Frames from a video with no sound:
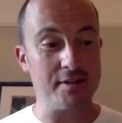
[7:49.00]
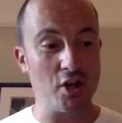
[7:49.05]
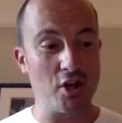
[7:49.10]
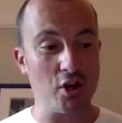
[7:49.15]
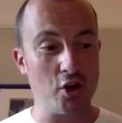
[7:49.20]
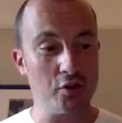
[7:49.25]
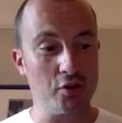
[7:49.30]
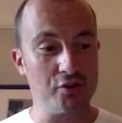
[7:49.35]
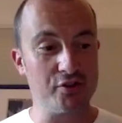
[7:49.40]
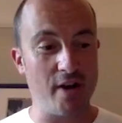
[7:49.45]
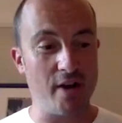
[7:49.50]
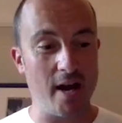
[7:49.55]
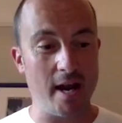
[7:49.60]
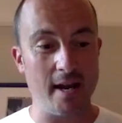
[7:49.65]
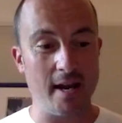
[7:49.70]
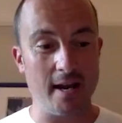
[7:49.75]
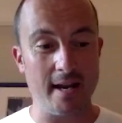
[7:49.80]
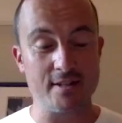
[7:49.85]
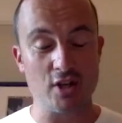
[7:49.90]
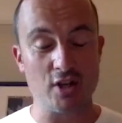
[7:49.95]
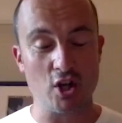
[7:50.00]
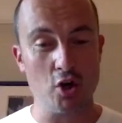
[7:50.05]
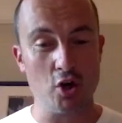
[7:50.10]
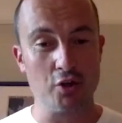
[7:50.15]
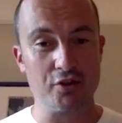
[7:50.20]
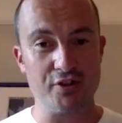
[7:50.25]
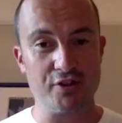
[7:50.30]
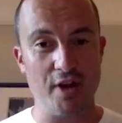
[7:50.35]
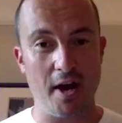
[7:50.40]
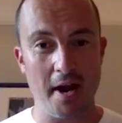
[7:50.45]
a good sign, and it's a
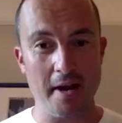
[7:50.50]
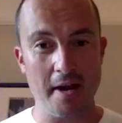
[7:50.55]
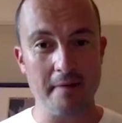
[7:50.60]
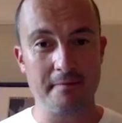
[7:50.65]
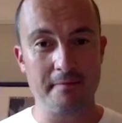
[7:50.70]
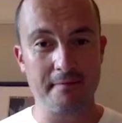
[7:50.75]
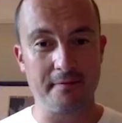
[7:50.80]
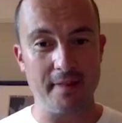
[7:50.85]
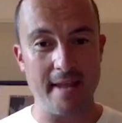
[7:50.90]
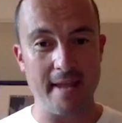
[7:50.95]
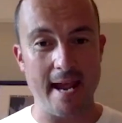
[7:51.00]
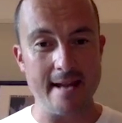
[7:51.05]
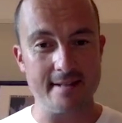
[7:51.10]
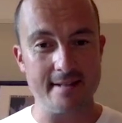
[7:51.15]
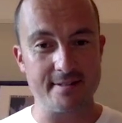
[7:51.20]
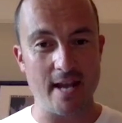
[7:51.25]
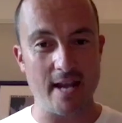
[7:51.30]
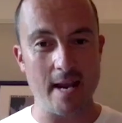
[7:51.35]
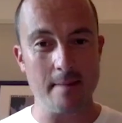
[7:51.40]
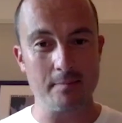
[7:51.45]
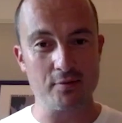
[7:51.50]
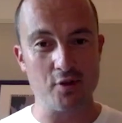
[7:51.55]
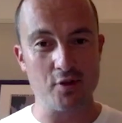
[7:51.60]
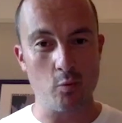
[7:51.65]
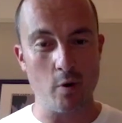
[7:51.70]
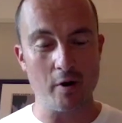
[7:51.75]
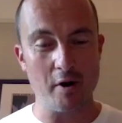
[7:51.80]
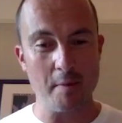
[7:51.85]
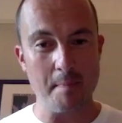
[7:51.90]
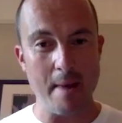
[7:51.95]
good sign for the 8 teams that
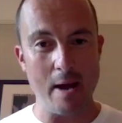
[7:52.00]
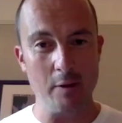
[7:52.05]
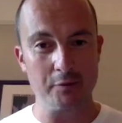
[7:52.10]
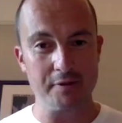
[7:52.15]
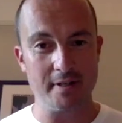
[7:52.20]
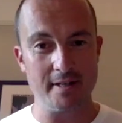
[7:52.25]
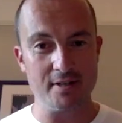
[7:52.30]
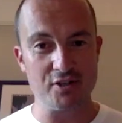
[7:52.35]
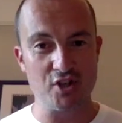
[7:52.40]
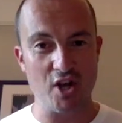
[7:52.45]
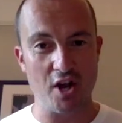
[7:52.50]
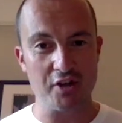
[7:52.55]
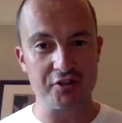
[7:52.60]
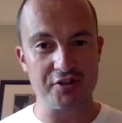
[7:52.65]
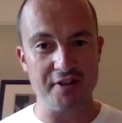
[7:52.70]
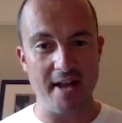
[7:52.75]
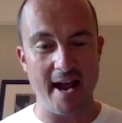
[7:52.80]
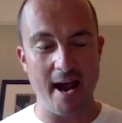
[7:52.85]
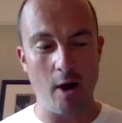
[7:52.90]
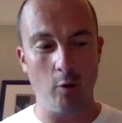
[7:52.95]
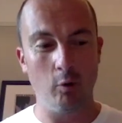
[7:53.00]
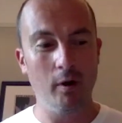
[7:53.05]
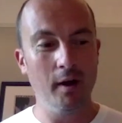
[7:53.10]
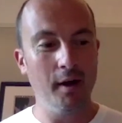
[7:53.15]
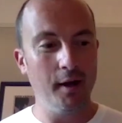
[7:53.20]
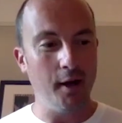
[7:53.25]
we're about to discuss now.